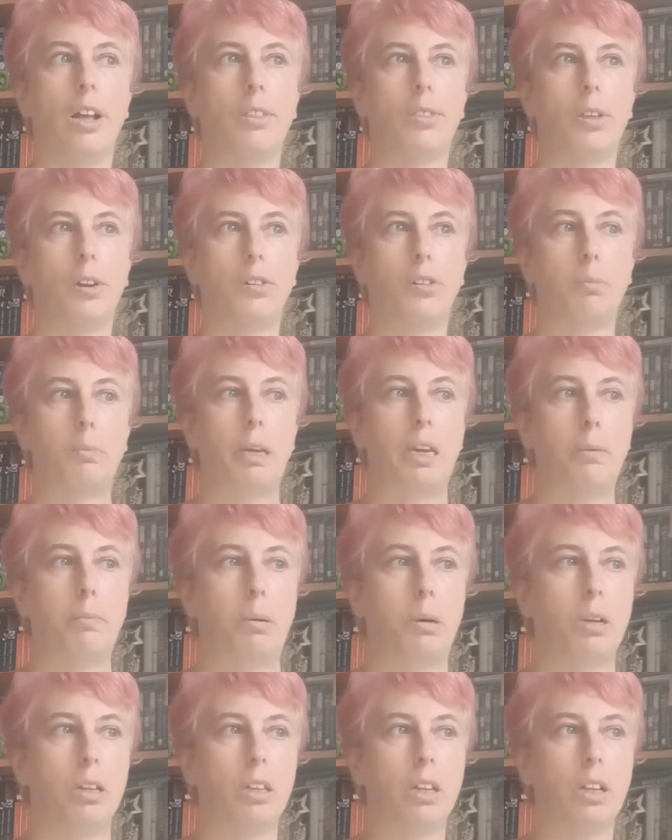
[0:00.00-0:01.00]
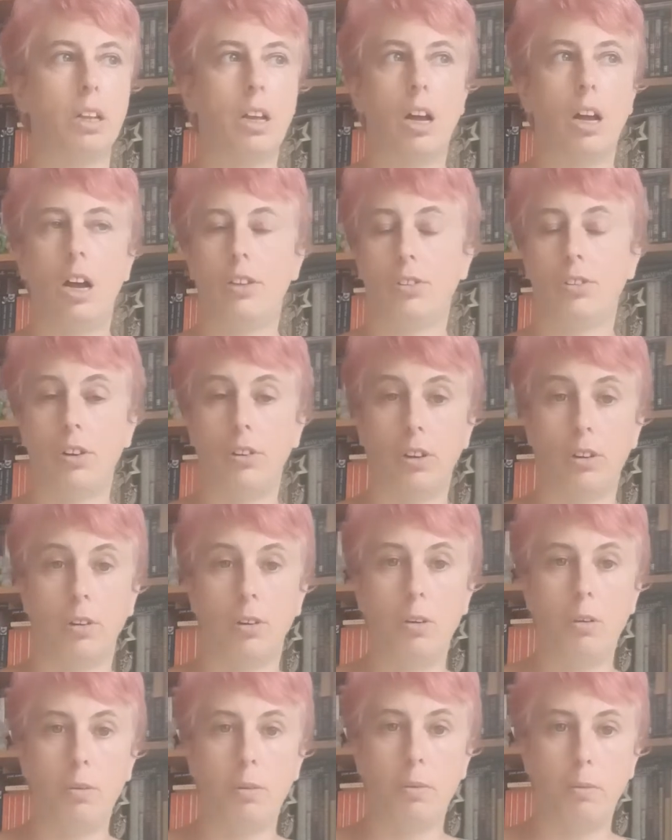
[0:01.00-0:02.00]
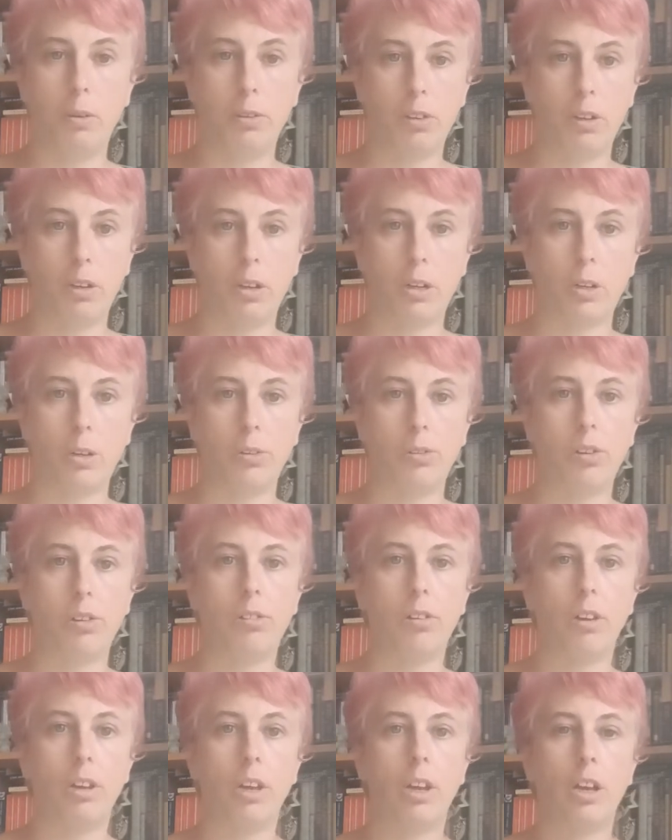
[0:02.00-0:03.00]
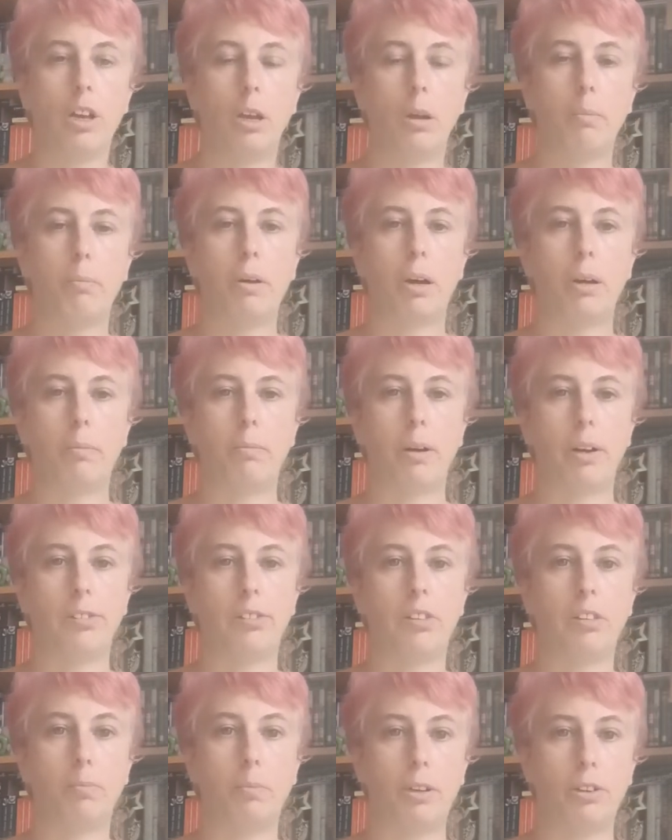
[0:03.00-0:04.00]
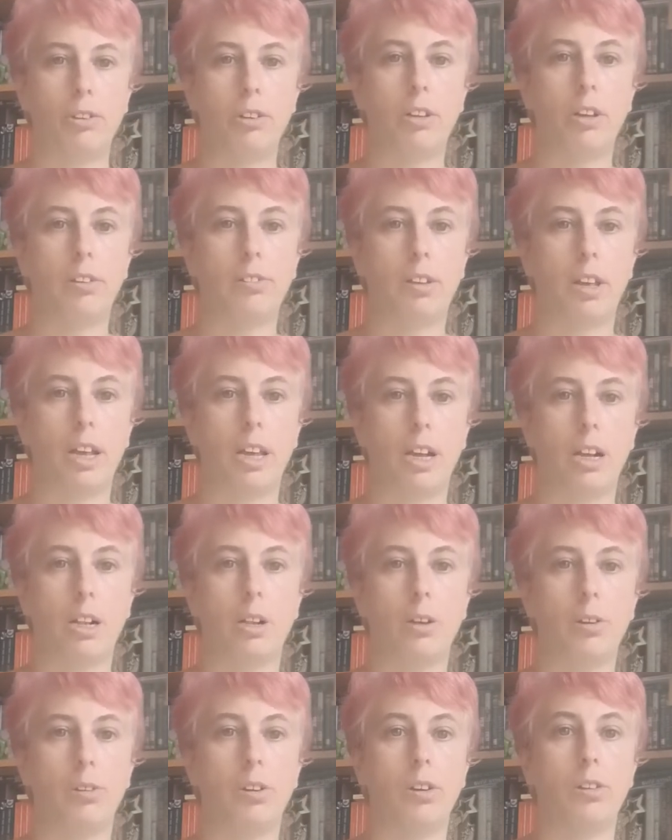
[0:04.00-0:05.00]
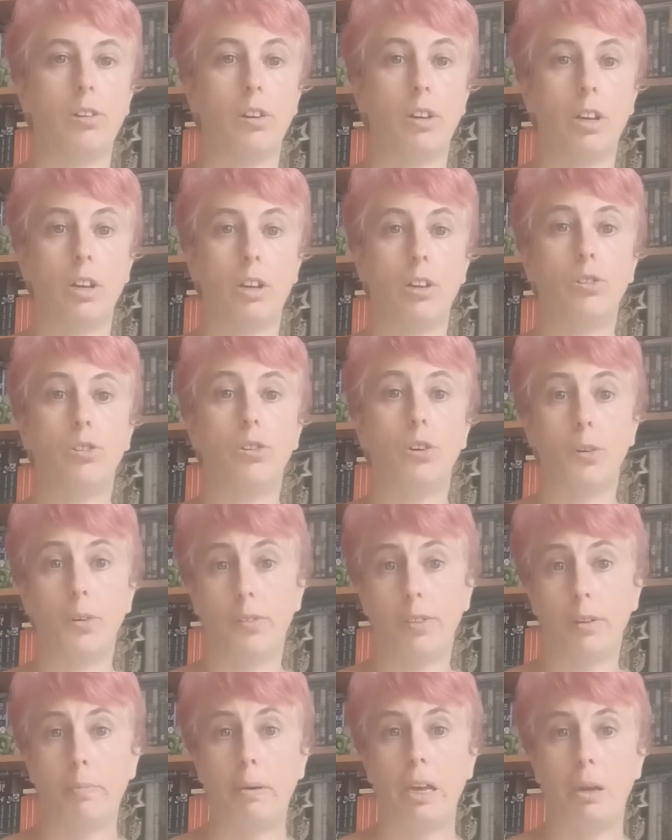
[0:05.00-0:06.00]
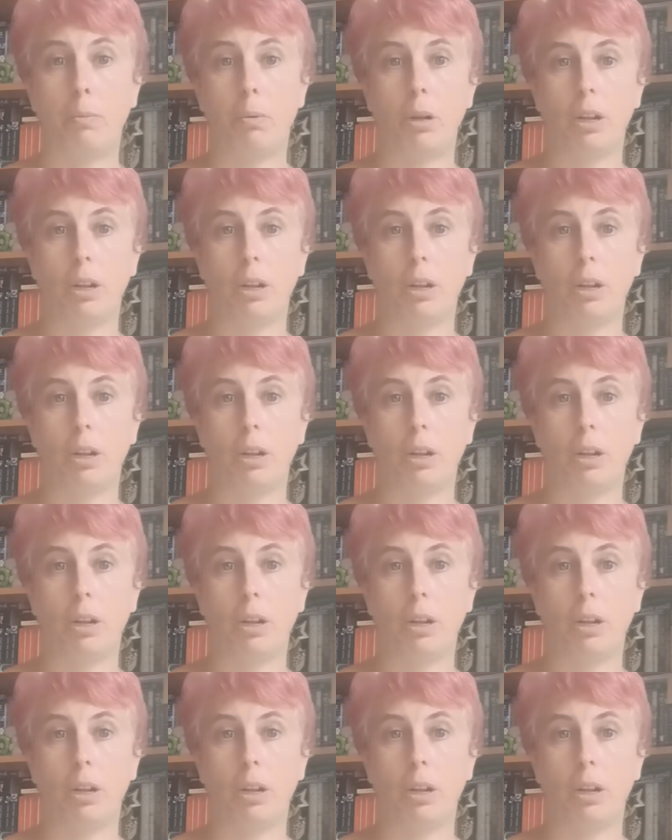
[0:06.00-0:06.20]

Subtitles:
those people, I don't know who was included, but my suspicion is that included two of the people